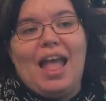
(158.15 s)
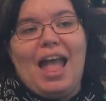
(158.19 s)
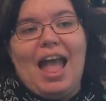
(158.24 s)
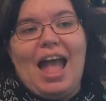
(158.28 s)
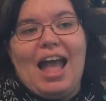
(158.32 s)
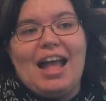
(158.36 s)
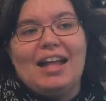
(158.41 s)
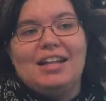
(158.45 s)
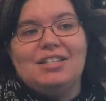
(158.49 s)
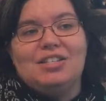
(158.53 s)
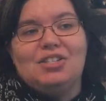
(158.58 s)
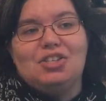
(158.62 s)

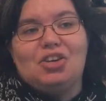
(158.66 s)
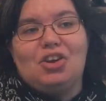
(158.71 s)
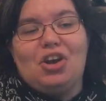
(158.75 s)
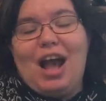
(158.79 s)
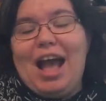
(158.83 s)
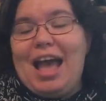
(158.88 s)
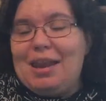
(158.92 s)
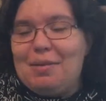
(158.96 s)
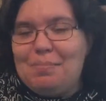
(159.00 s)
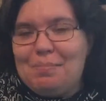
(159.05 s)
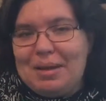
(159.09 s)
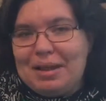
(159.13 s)
And so I
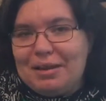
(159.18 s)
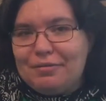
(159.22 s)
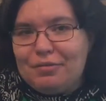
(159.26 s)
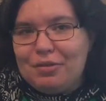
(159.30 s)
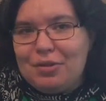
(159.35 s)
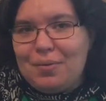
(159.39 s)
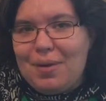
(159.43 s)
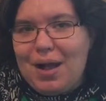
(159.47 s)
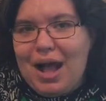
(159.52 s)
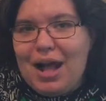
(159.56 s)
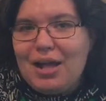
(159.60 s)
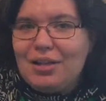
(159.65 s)
hadn't been for
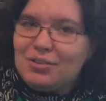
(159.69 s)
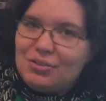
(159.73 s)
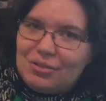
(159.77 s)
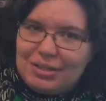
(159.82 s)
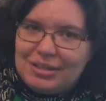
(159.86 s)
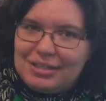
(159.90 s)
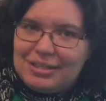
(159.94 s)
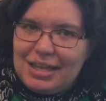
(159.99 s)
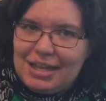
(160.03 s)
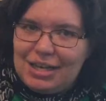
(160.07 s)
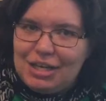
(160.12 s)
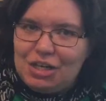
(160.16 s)
a while, so I
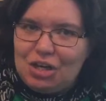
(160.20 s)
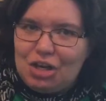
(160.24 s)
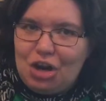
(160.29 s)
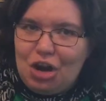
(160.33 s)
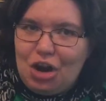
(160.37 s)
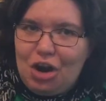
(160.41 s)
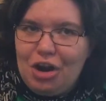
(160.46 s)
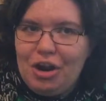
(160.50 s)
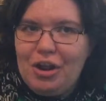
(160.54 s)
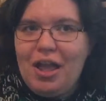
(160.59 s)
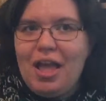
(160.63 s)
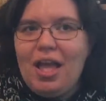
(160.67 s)
decided to
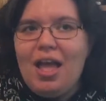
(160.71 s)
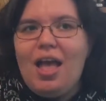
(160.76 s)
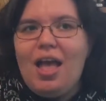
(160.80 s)
go.